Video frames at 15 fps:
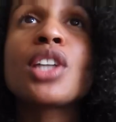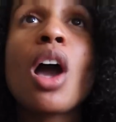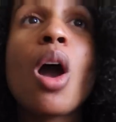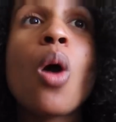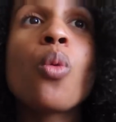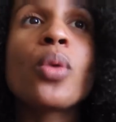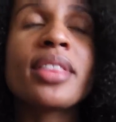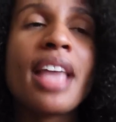
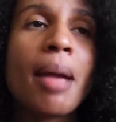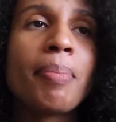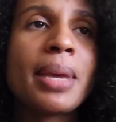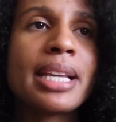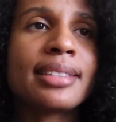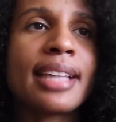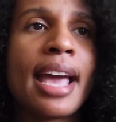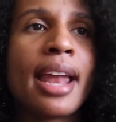So with that
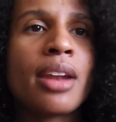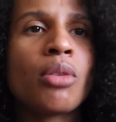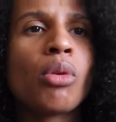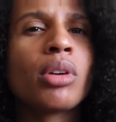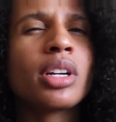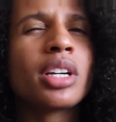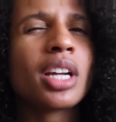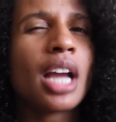being said, in
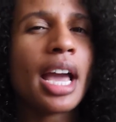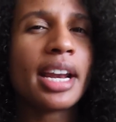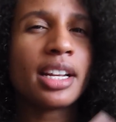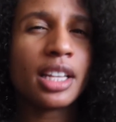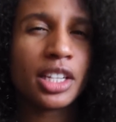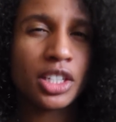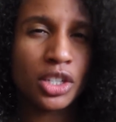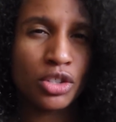order to kind of
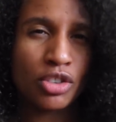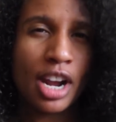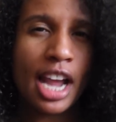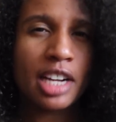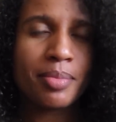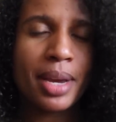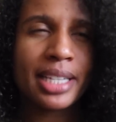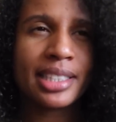like
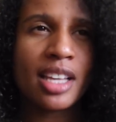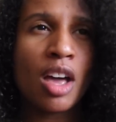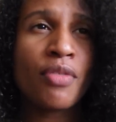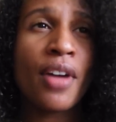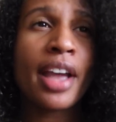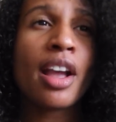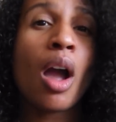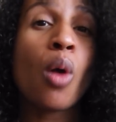distract myself,
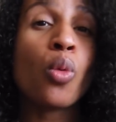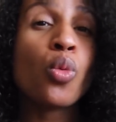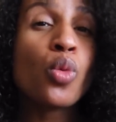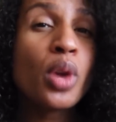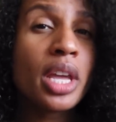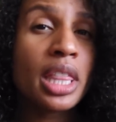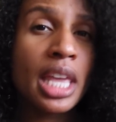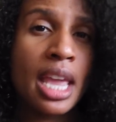I got
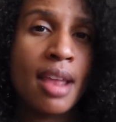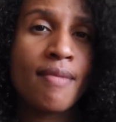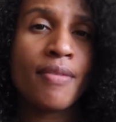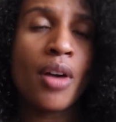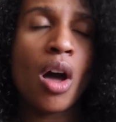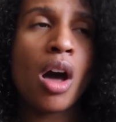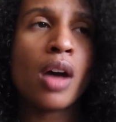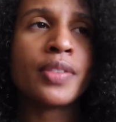really
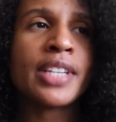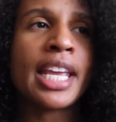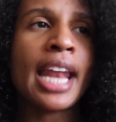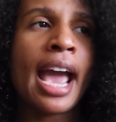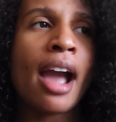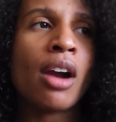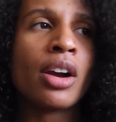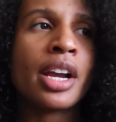involved in
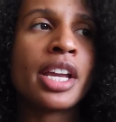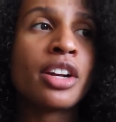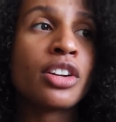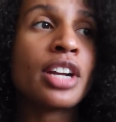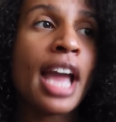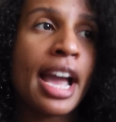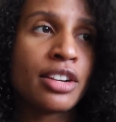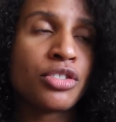our
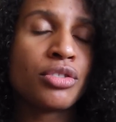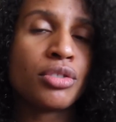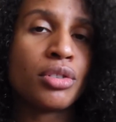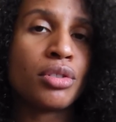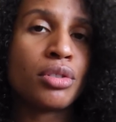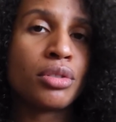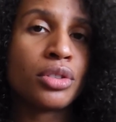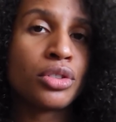
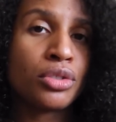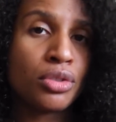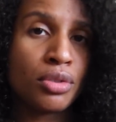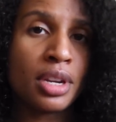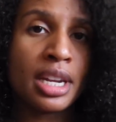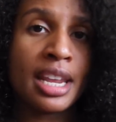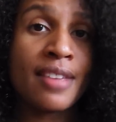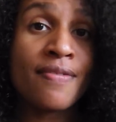international
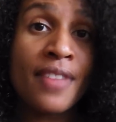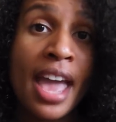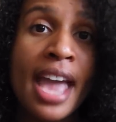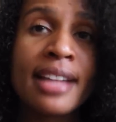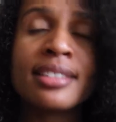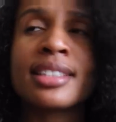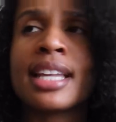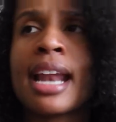student
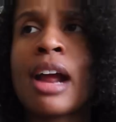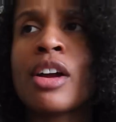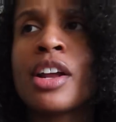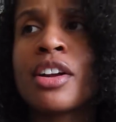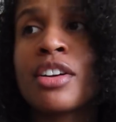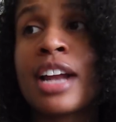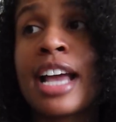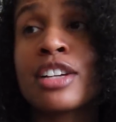events and our
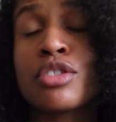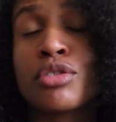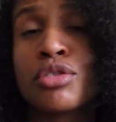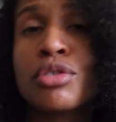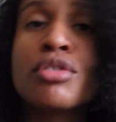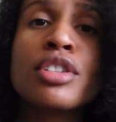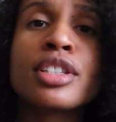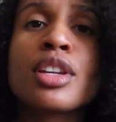International
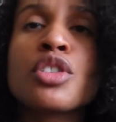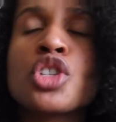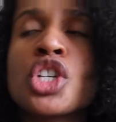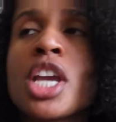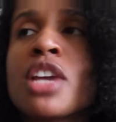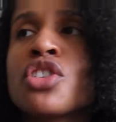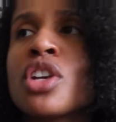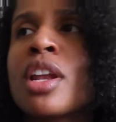Student
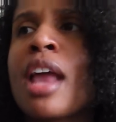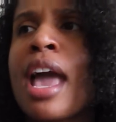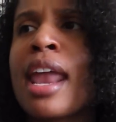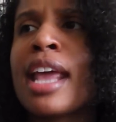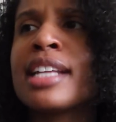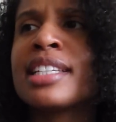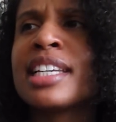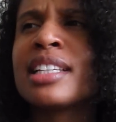Association, and
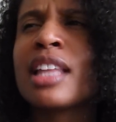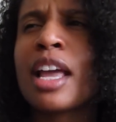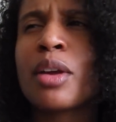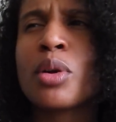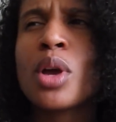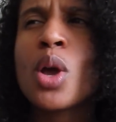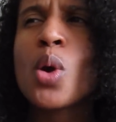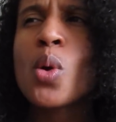I did like
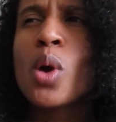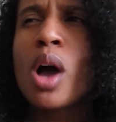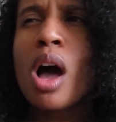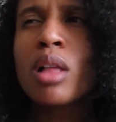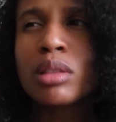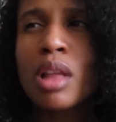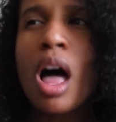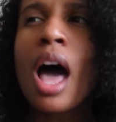a
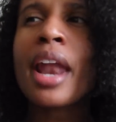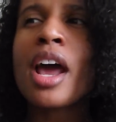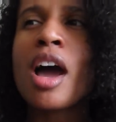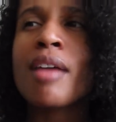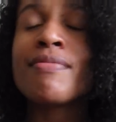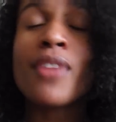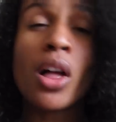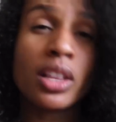lot
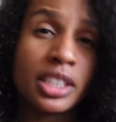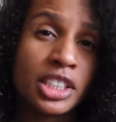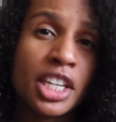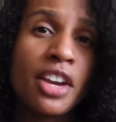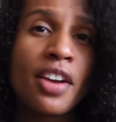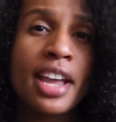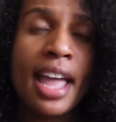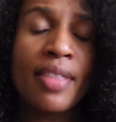of
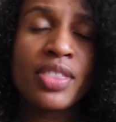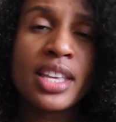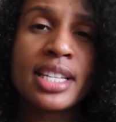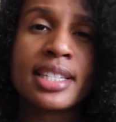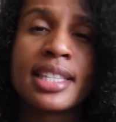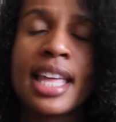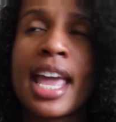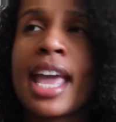volunteering at
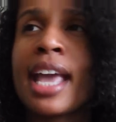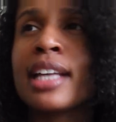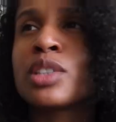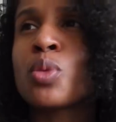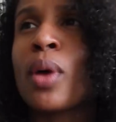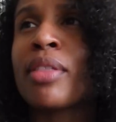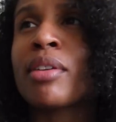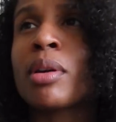these things,
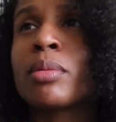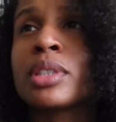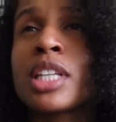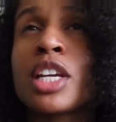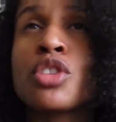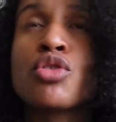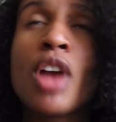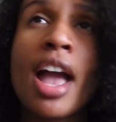whether it was
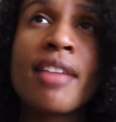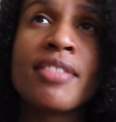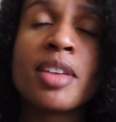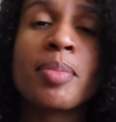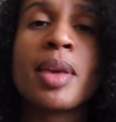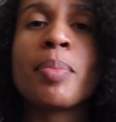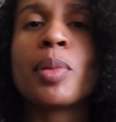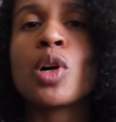like driving
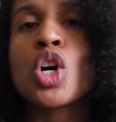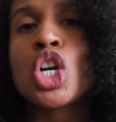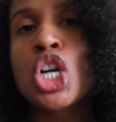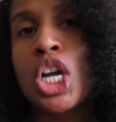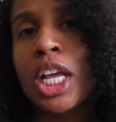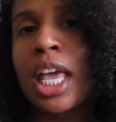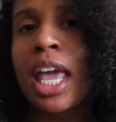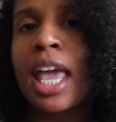people,
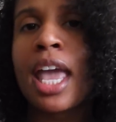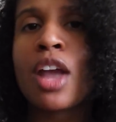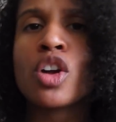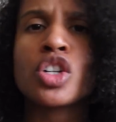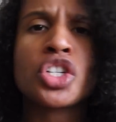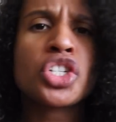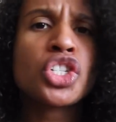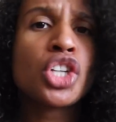cooking, or
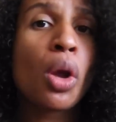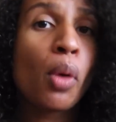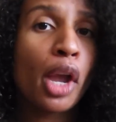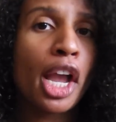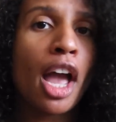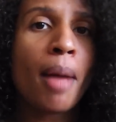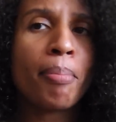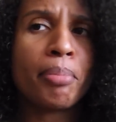just
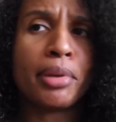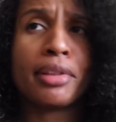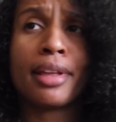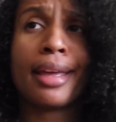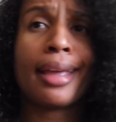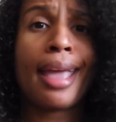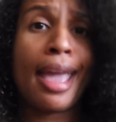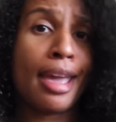showing up and
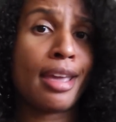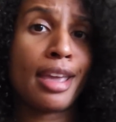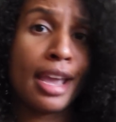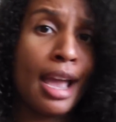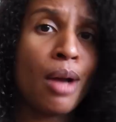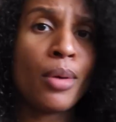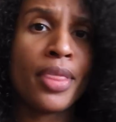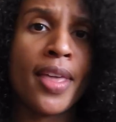like hanging
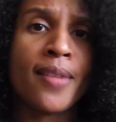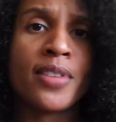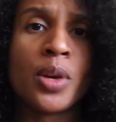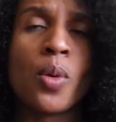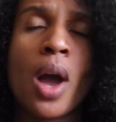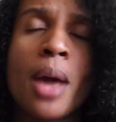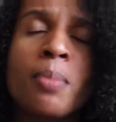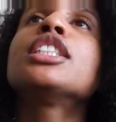out with
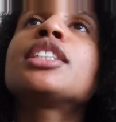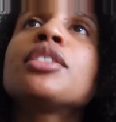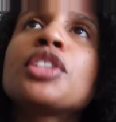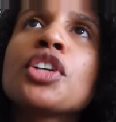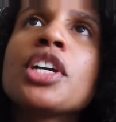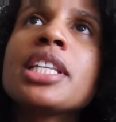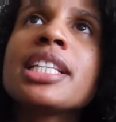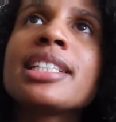everyone. So
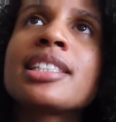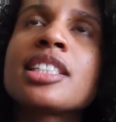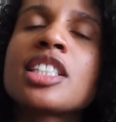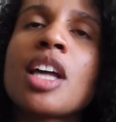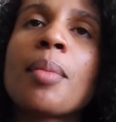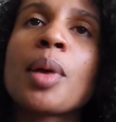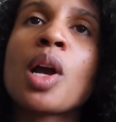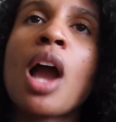during this
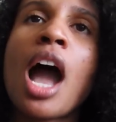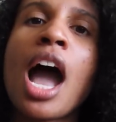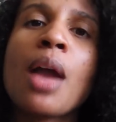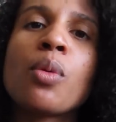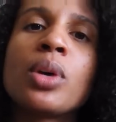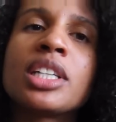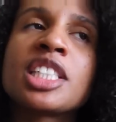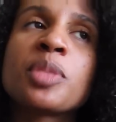summer, I
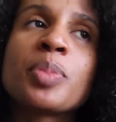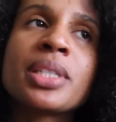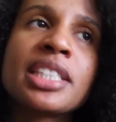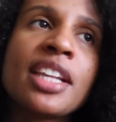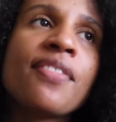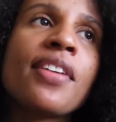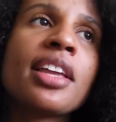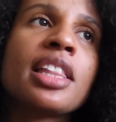was
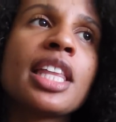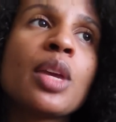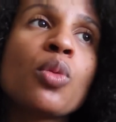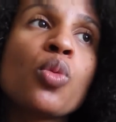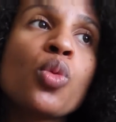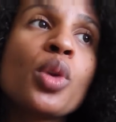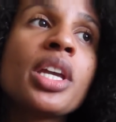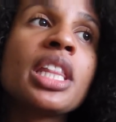specifically
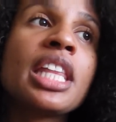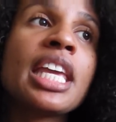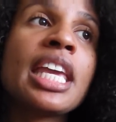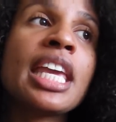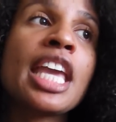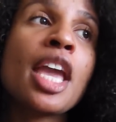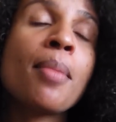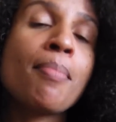
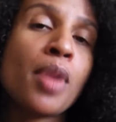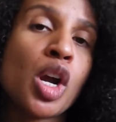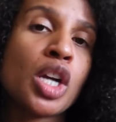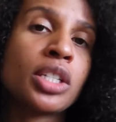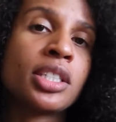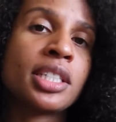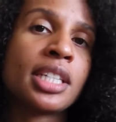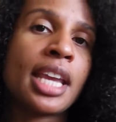really
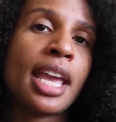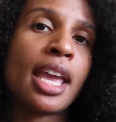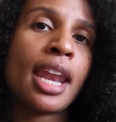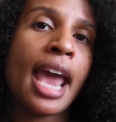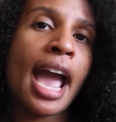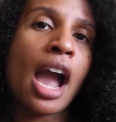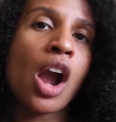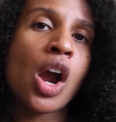immersed in
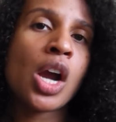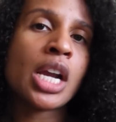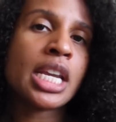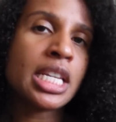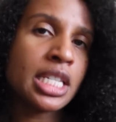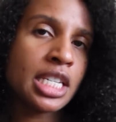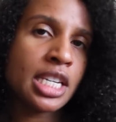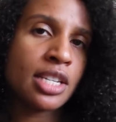our
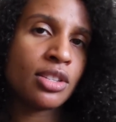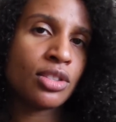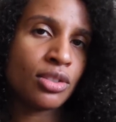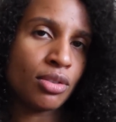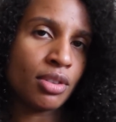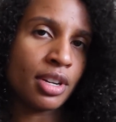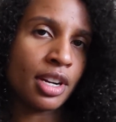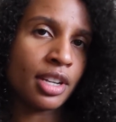Indian Student